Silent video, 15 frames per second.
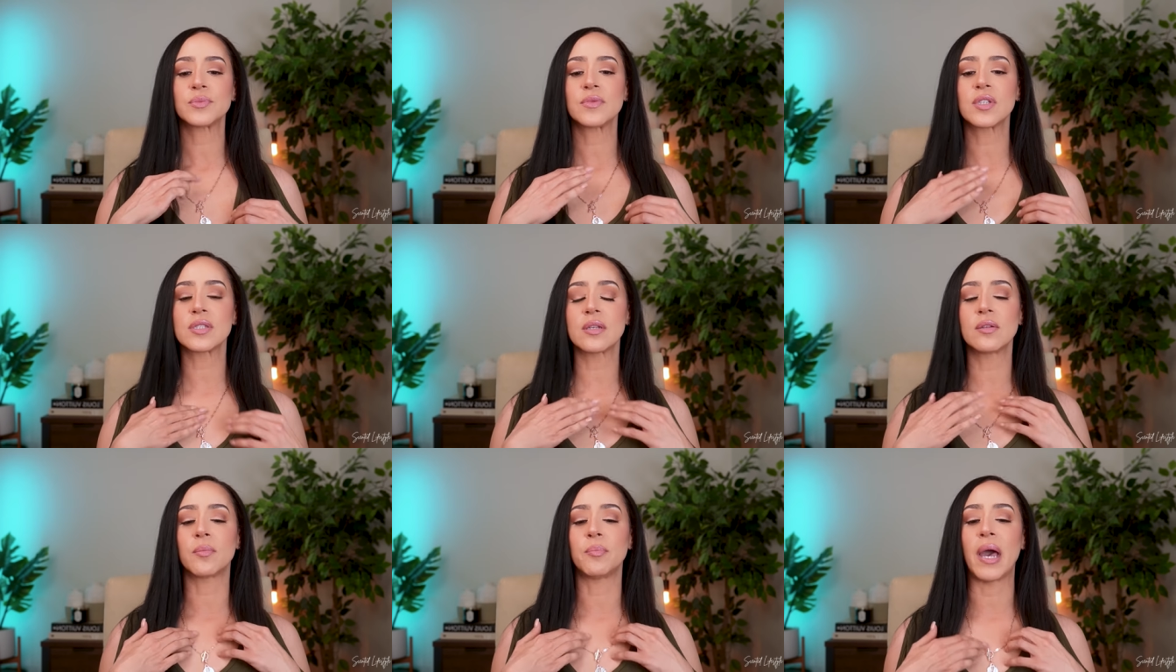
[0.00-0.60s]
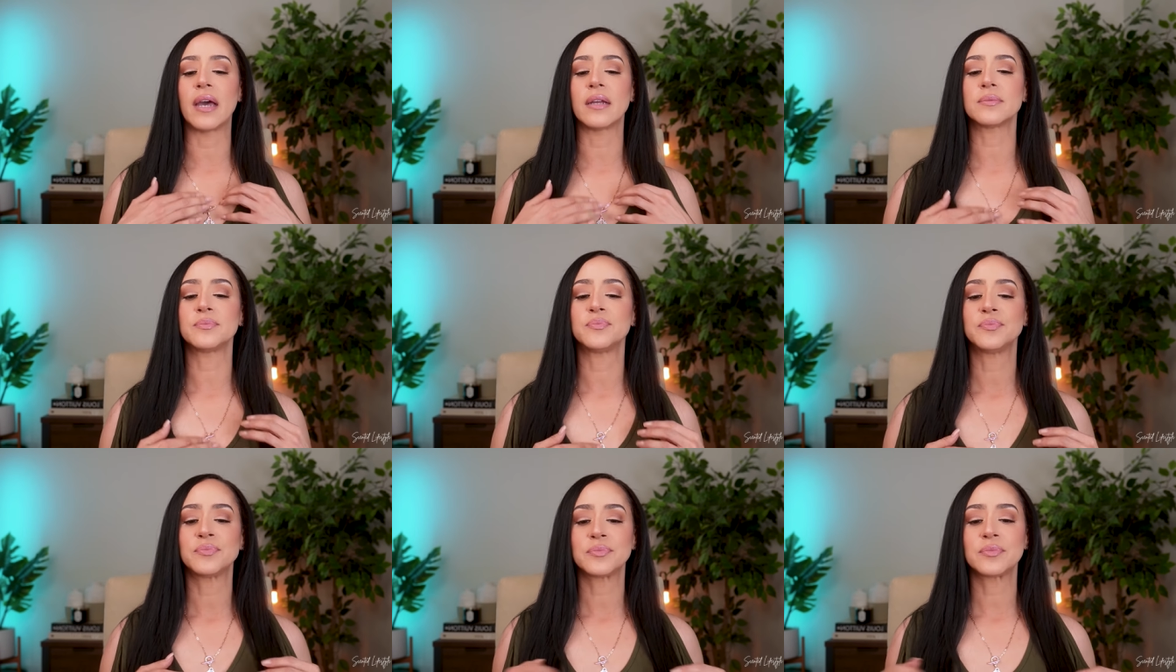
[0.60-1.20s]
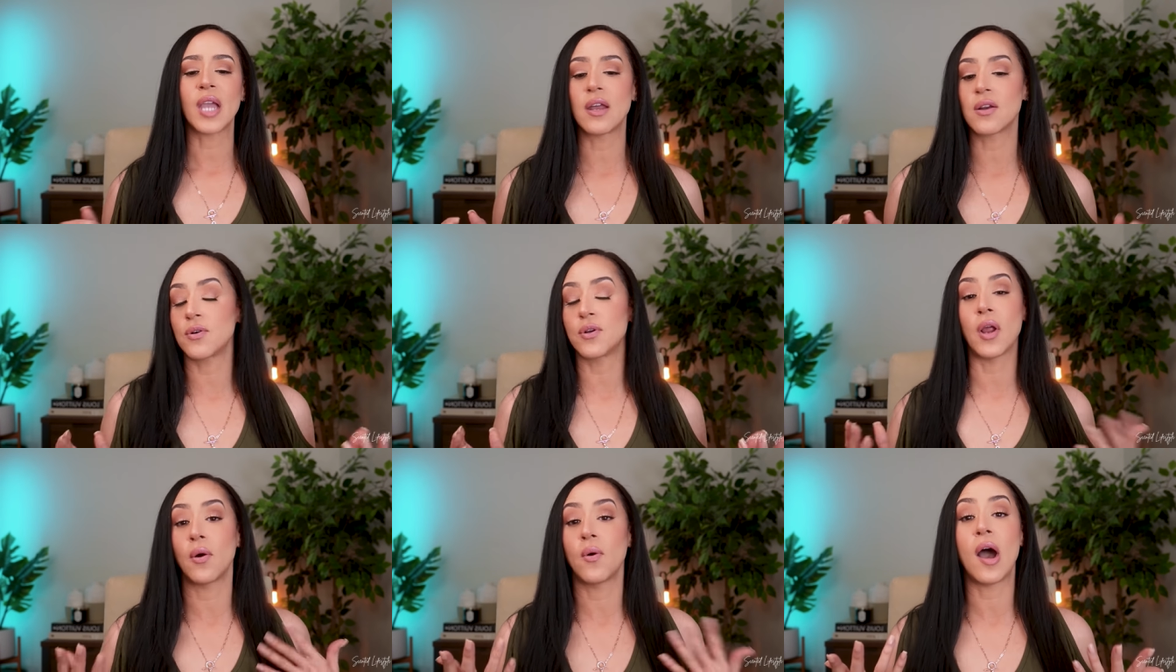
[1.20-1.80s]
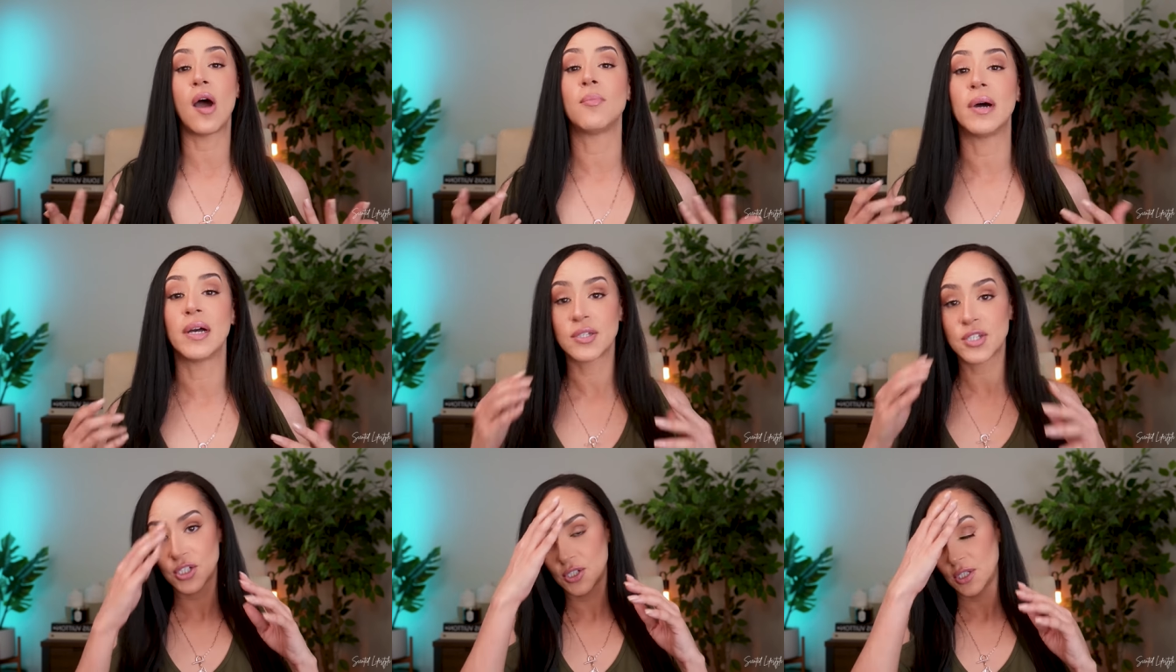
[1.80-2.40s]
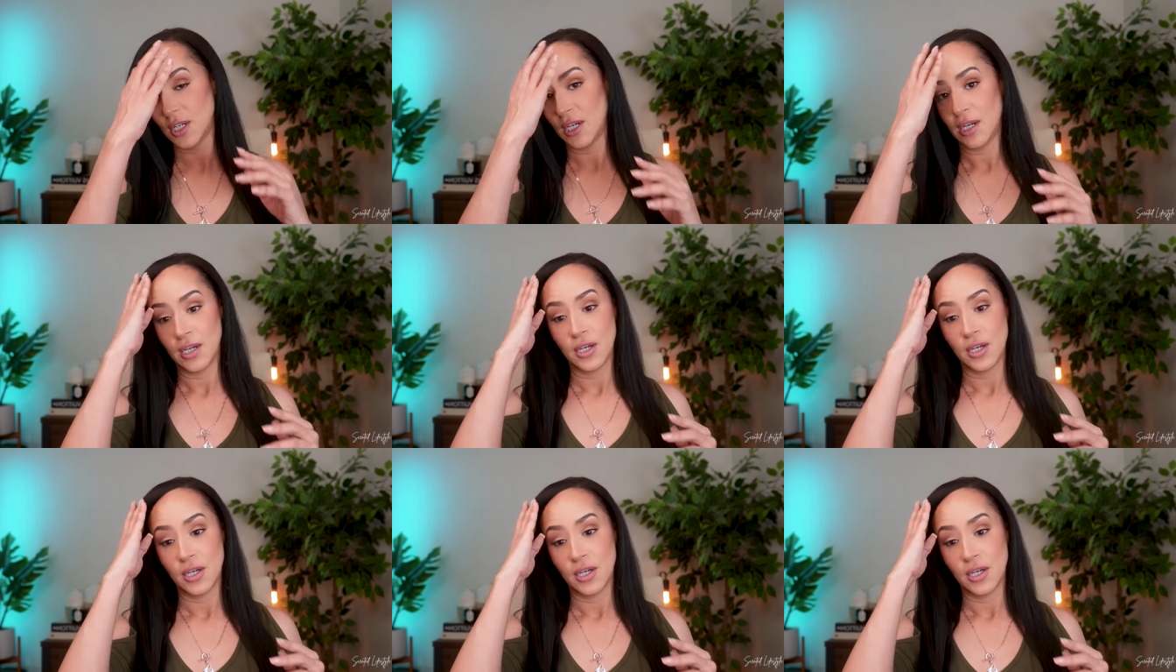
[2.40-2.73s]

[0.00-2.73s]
It doesn't look bad. I don't know how much